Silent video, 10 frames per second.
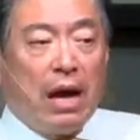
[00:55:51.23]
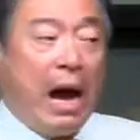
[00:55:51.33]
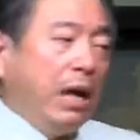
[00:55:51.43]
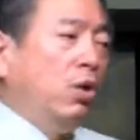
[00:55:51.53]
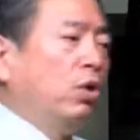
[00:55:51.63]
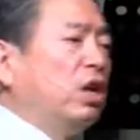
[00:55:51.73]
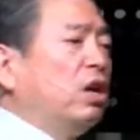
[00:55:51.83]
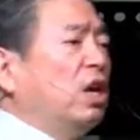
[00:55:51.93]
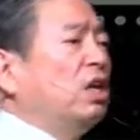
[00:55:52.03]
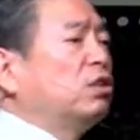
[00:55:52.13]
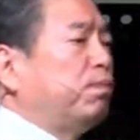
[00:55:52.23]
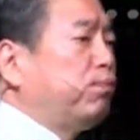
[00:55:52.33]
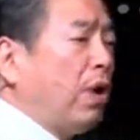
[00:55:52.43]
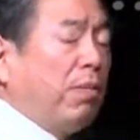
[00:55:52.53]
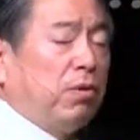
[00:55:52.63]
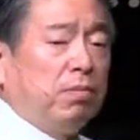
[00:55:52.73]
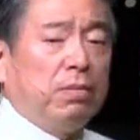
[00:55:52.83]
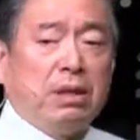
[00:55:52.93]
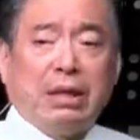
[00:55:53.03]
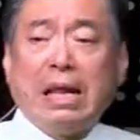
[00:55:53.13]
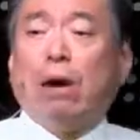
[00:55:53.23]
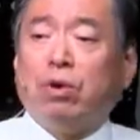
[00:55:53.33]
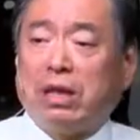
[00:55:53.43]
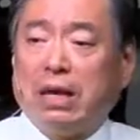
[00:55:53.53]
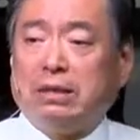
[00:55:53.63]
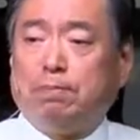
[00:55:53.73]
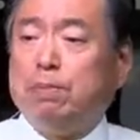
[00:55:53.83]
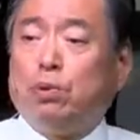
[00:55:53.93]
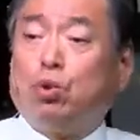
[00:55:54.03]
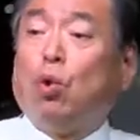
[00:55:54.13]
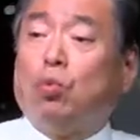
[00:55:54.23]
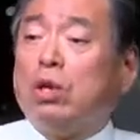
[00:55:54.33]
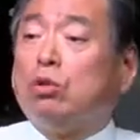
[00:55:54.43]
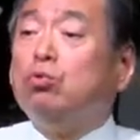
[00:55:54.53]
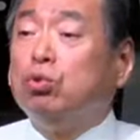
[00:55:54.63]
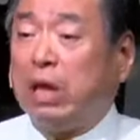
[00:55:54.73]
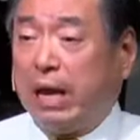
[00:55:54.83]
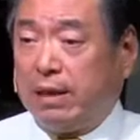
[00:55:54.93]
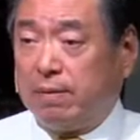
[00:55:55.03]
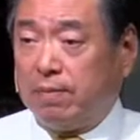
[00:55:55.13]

I know there is a problem nowadays. People don't want to do that.